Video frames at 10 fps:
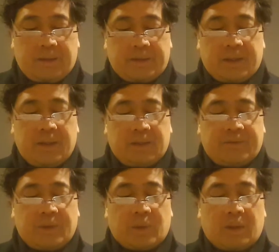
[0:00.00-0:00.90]
Their
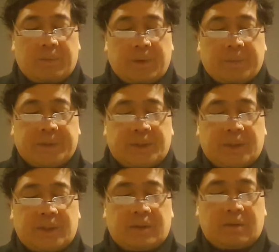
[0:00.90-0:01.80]
individual
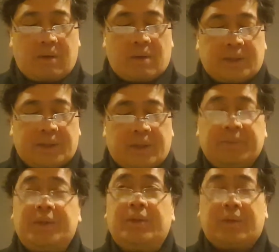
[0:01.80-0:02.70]
purposes cause
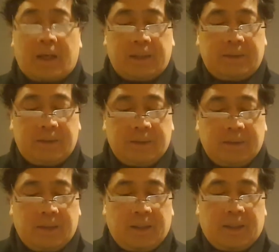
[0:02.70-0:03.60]
them to unite.
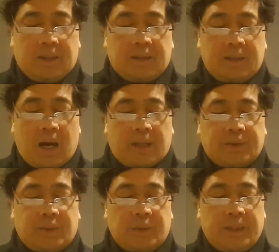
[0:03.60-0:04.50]

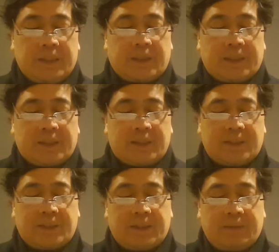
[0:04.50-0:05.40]
God too is an
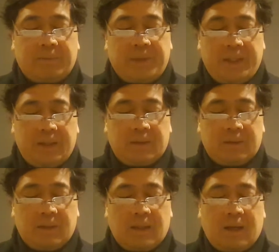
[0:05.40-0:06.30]
existent
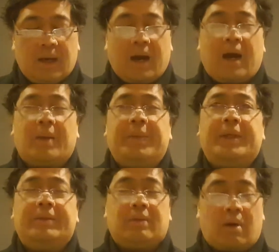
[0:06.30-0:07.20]
being,
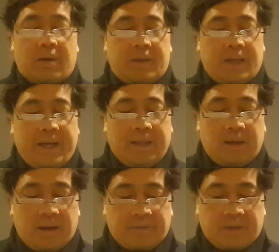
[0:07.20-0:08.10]
albeit on a
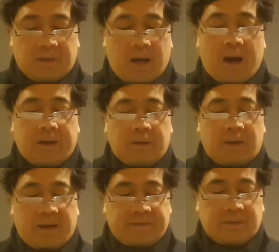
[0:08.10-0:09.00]
higher
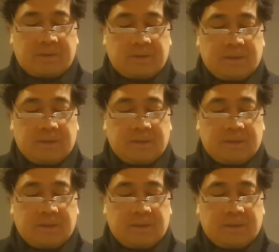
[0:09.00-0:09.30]
level.